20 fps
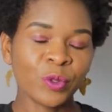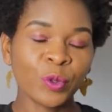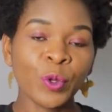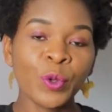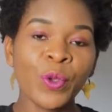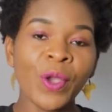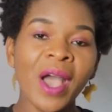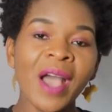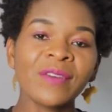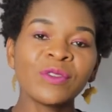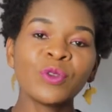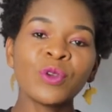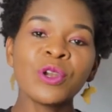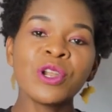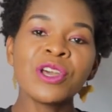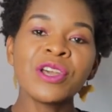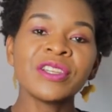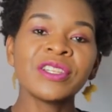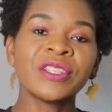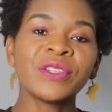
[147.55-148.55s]
So you have to
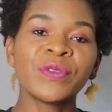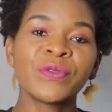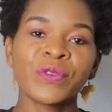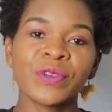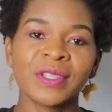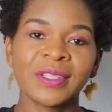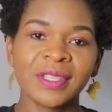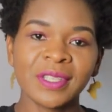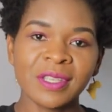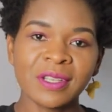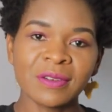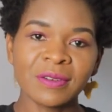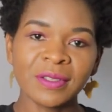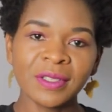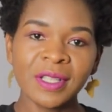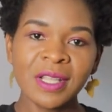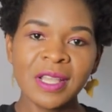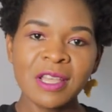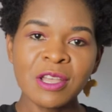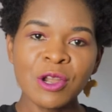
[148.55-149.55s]
learn different
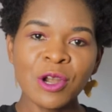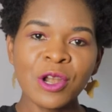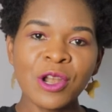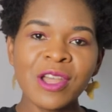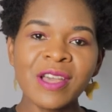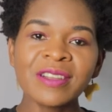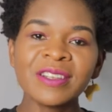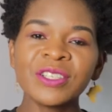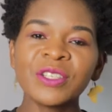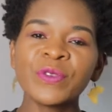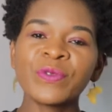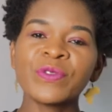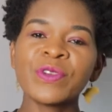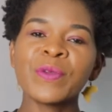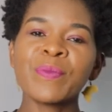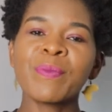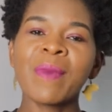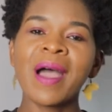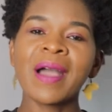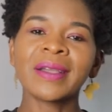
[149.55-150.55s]
skills, learn
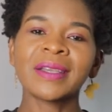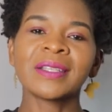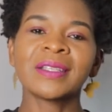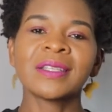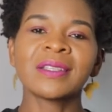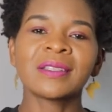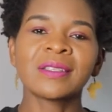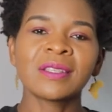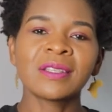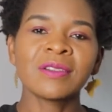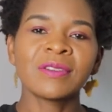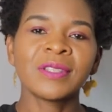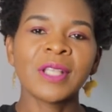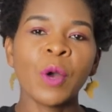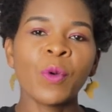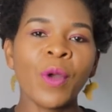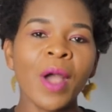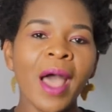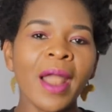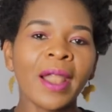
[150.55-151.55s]
different marketing skills
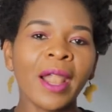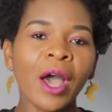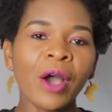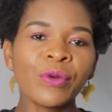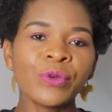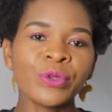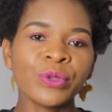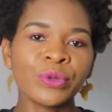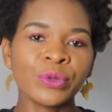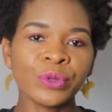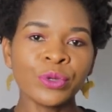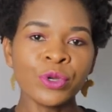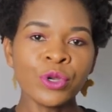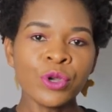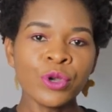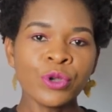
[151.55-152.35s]
that will allow you,